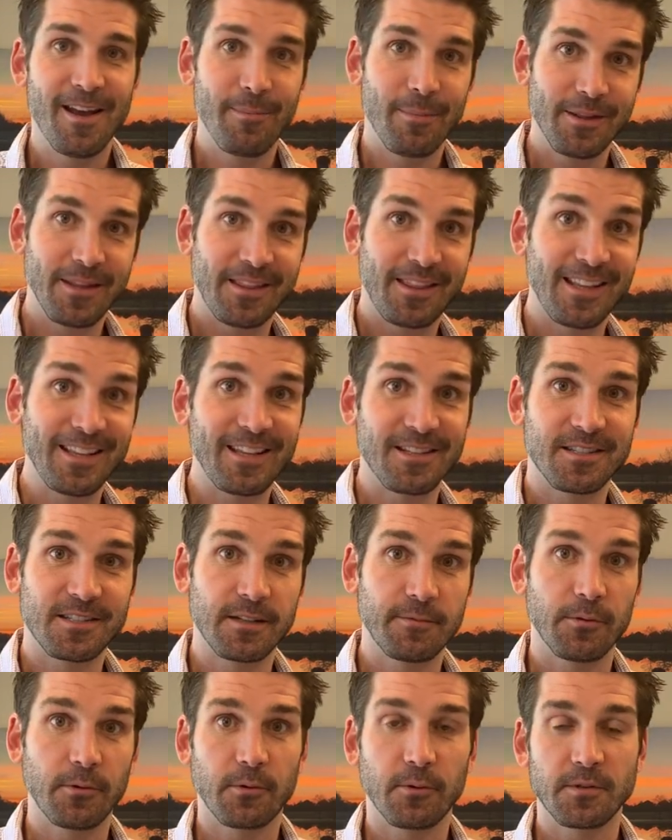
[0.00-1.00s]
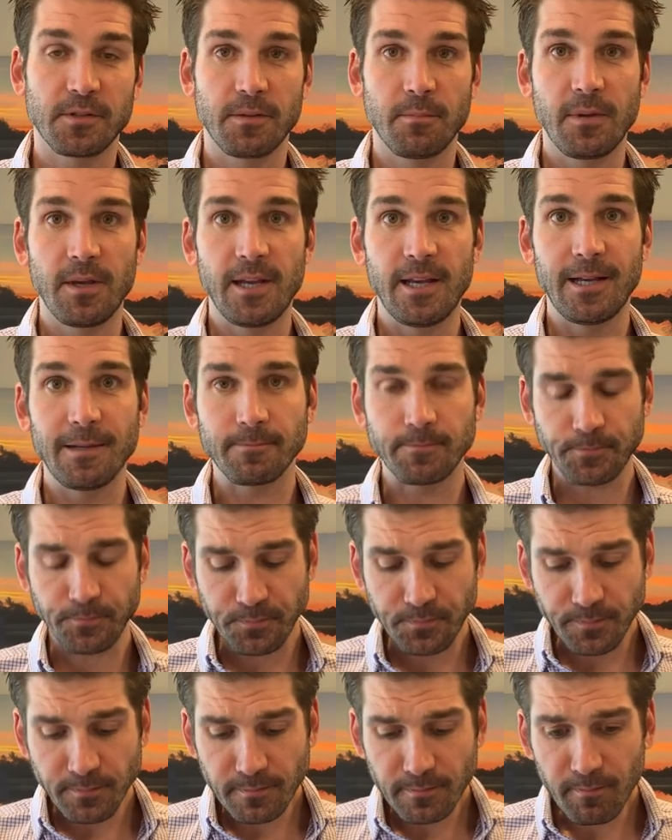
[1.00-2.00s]
But the thing that's difficult to me
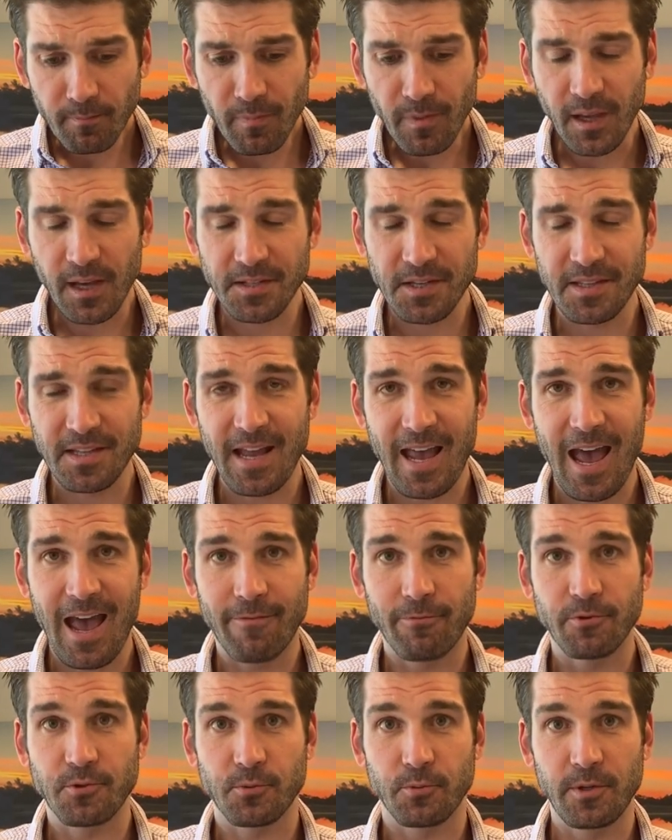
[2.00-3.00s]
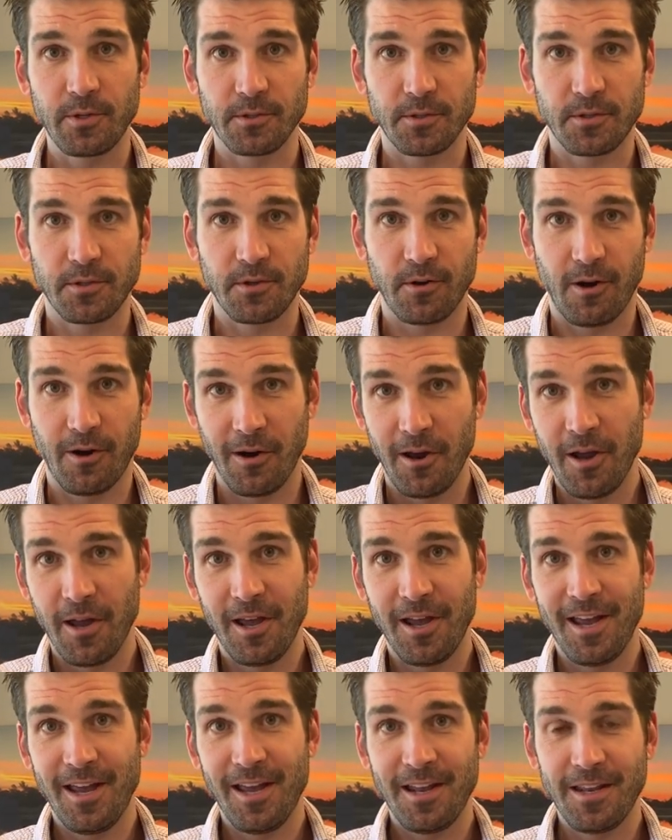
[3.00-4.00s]
is that the average realtor
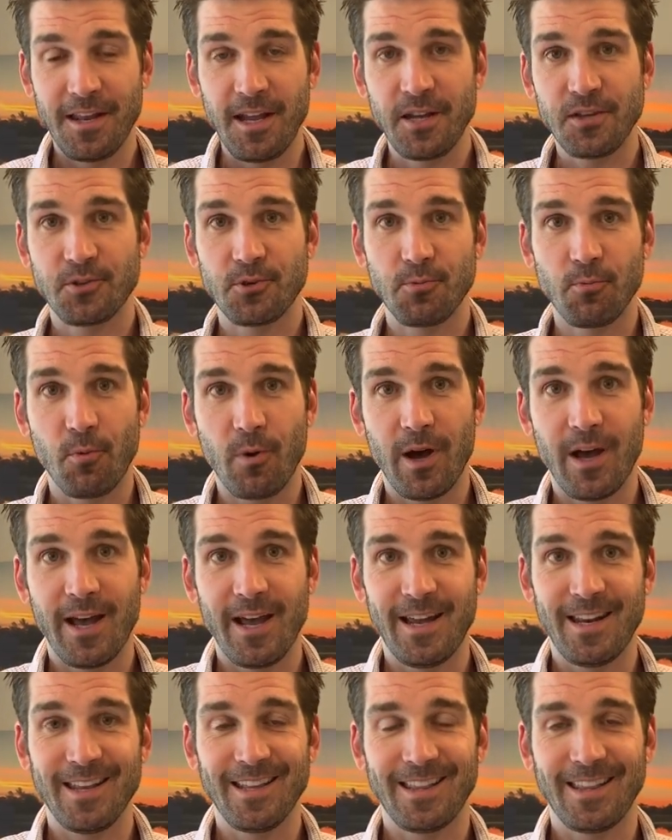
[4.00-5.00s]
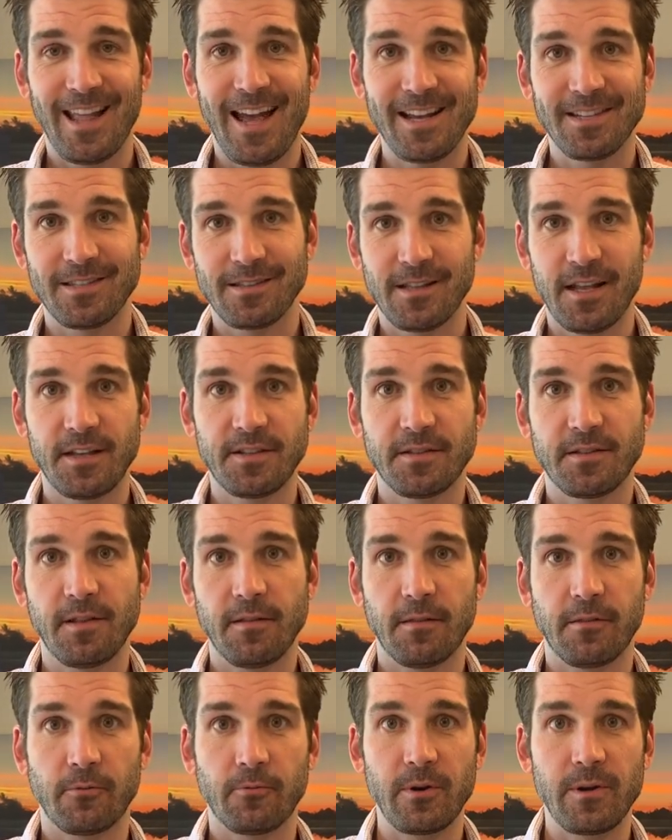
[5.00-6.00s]
nationwide lasts less
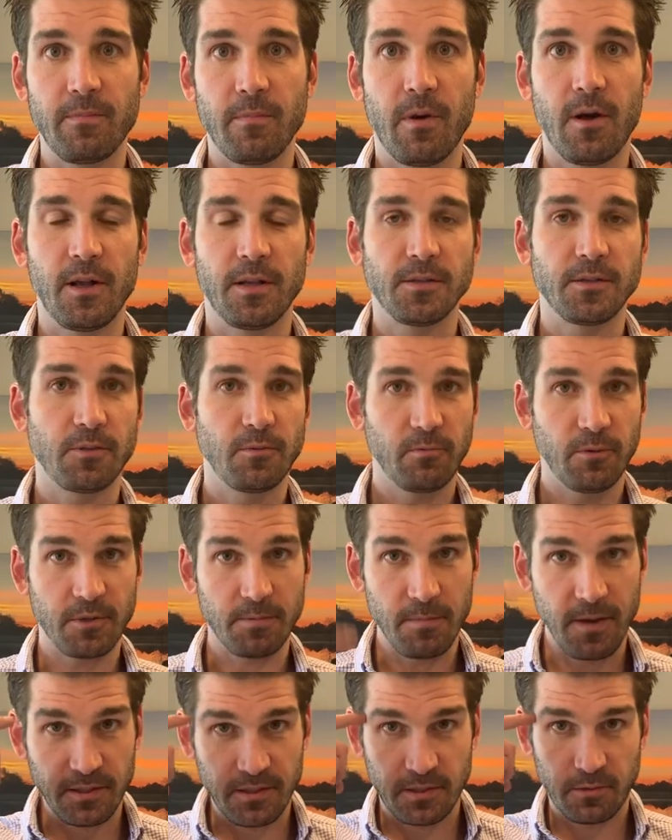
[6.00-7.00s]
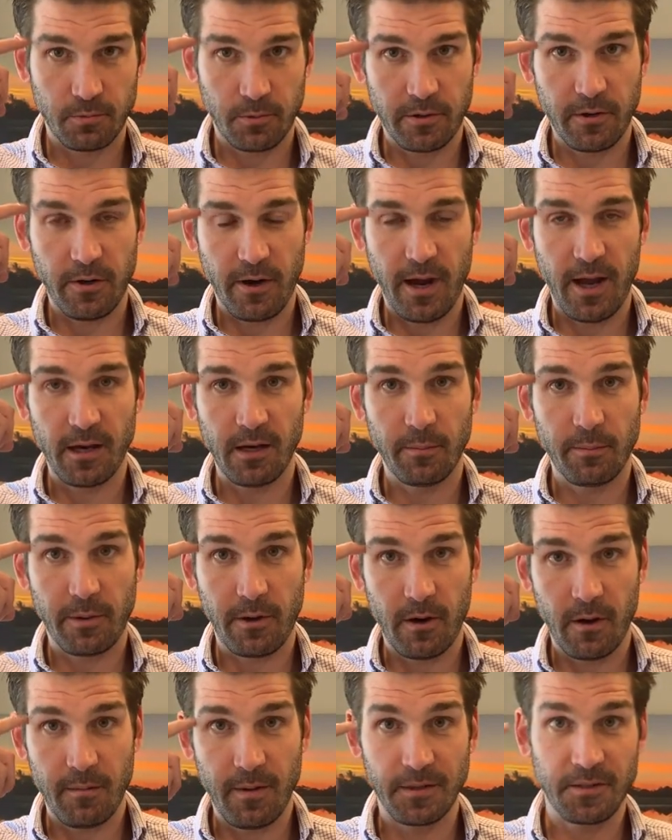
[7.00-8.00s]
than three months, which messes with your head up
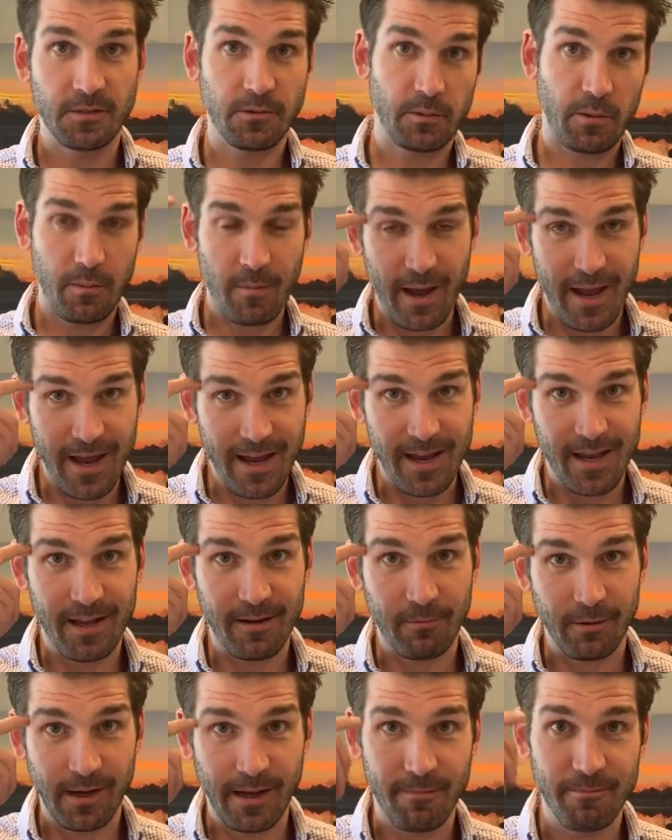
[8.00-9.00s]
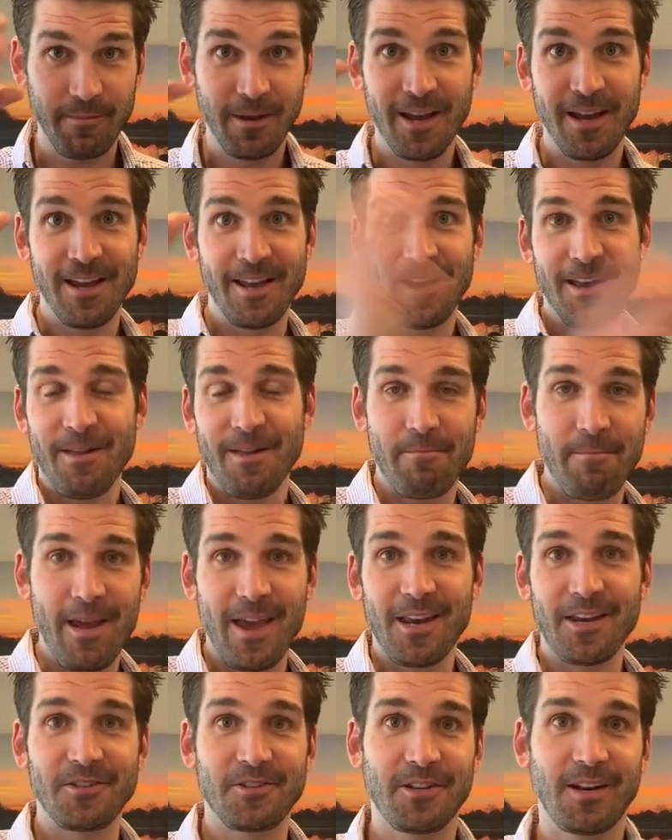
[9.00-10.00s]
here. It messes with my head when I'm
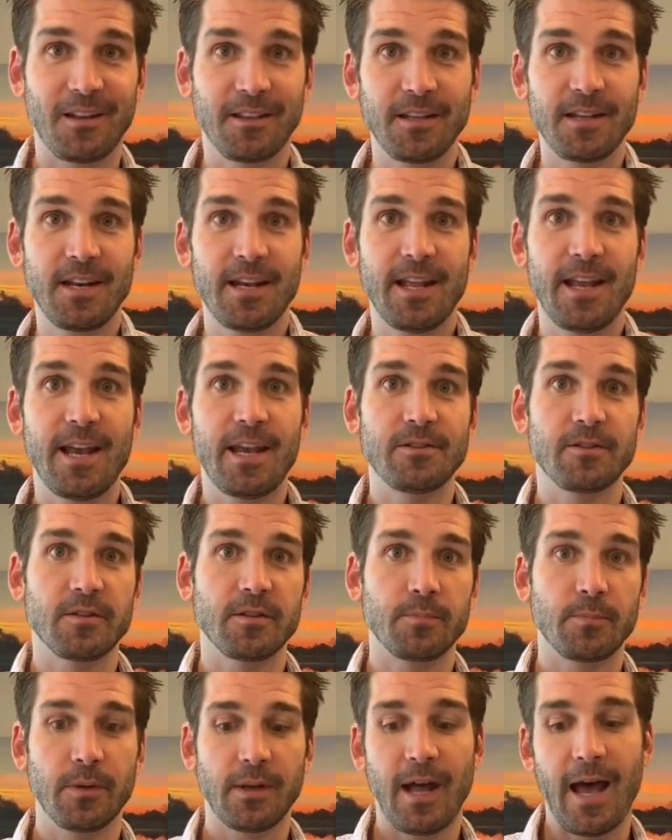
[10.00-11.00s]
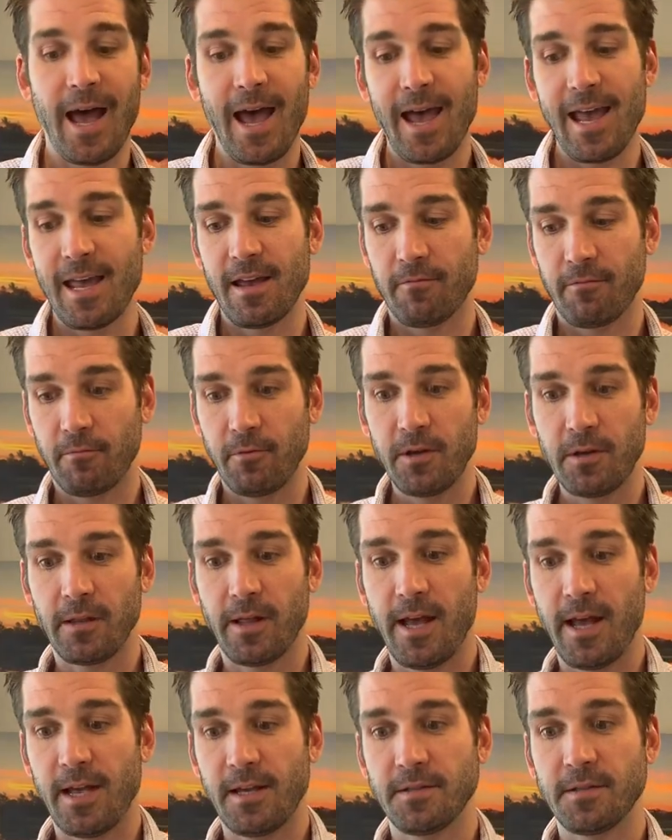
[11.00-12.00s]
managing and leading agents, but I have
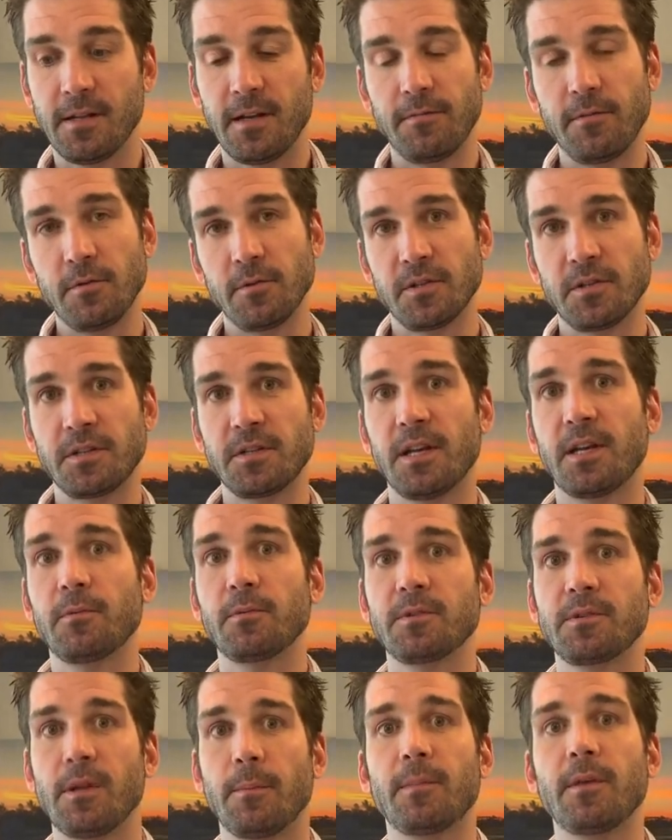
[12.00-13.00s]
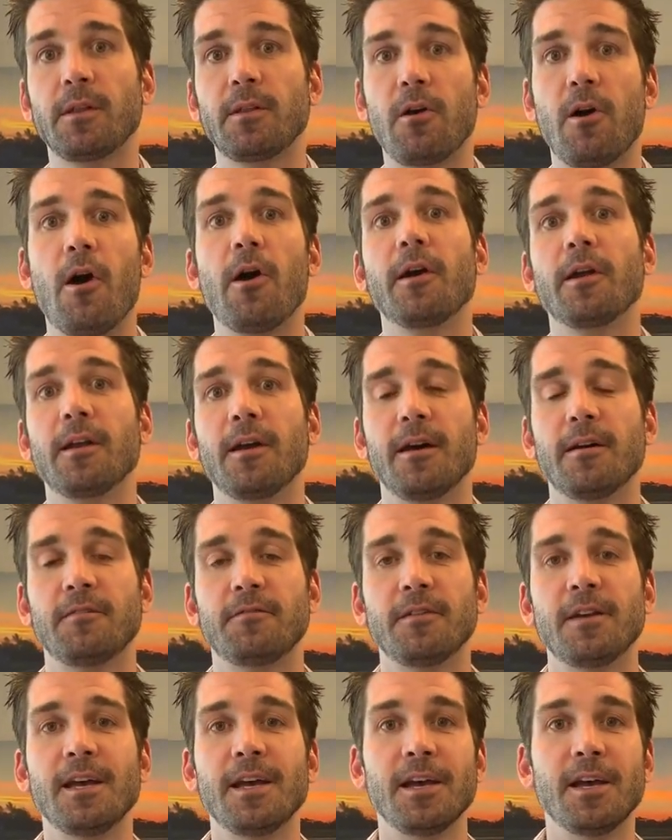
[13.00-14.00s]
realized that if you stick with something long
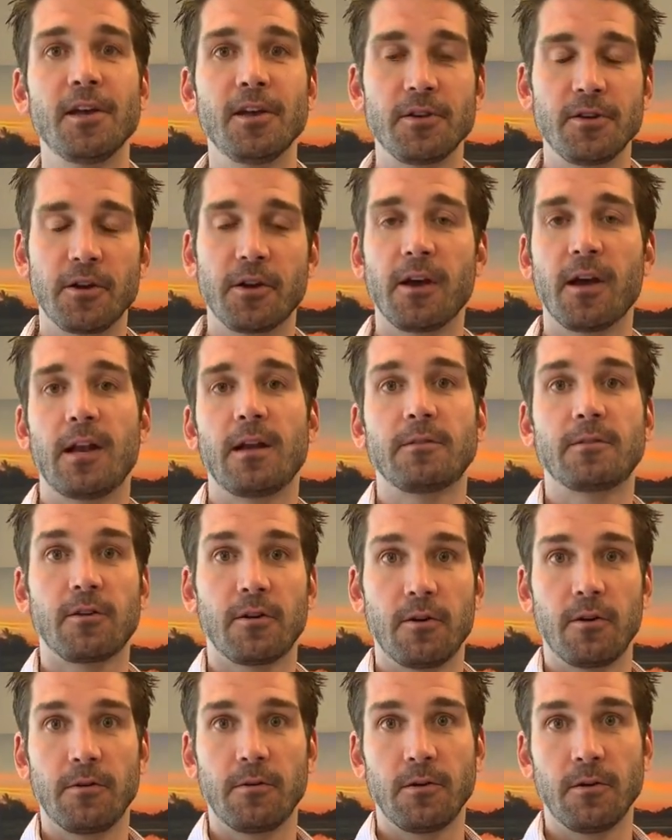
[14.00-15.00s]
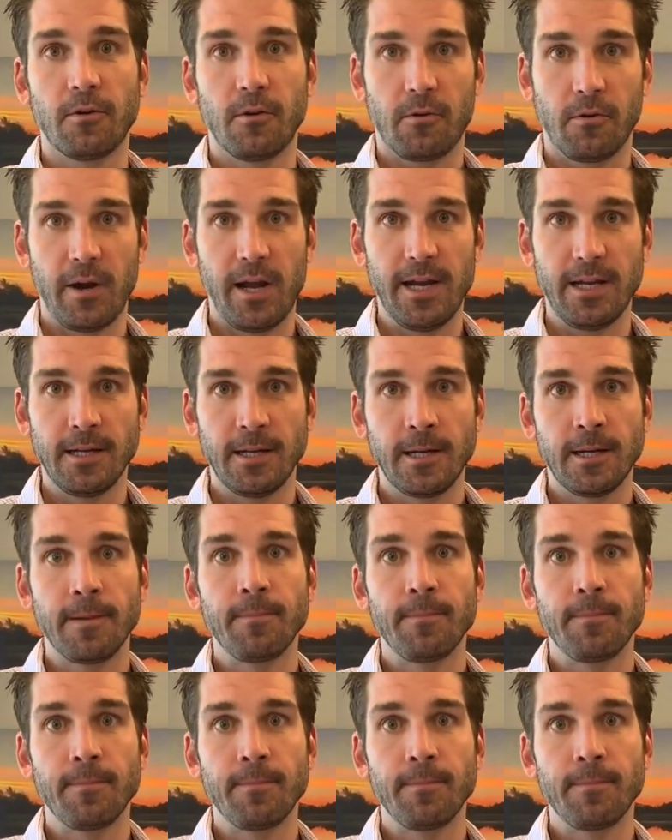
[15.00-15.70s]
enough, you're gonna turn great.